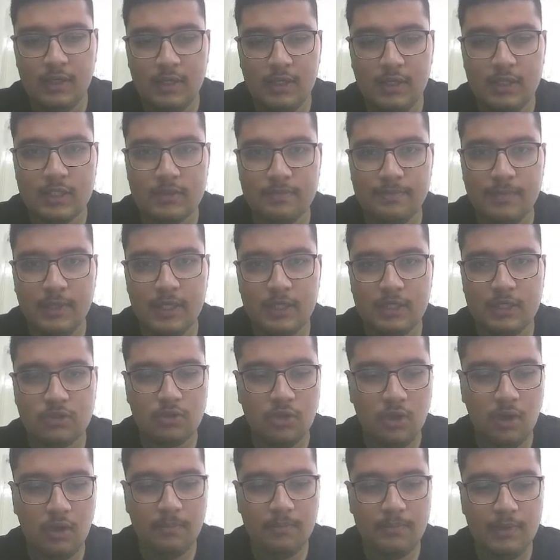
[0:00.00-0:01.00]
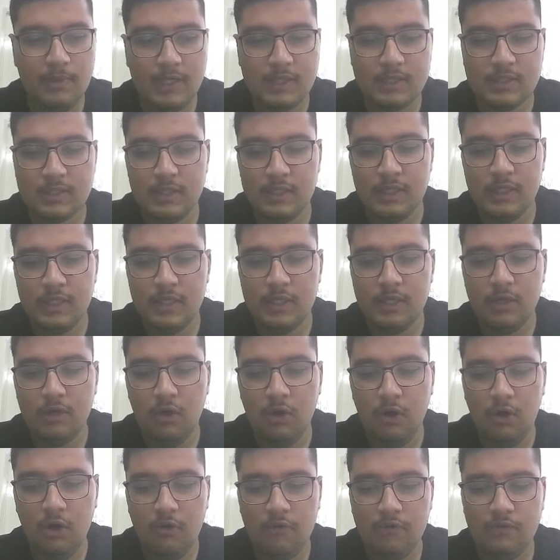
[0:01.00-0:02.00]
space complexity
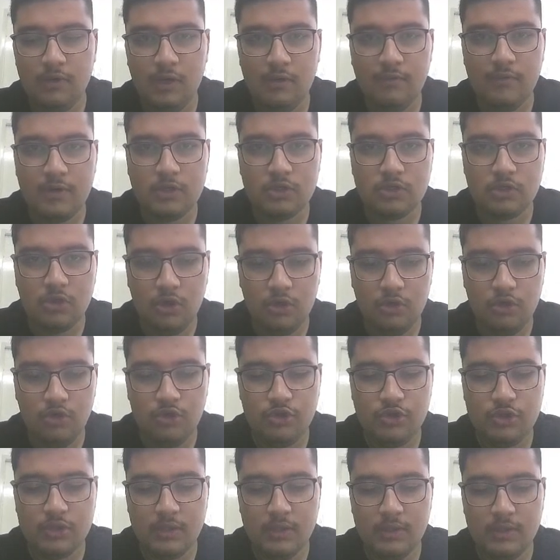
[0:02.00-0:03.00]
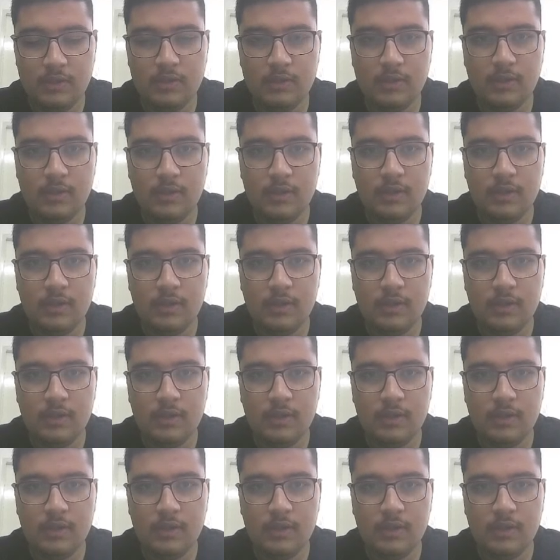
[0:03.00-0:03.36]
of our solution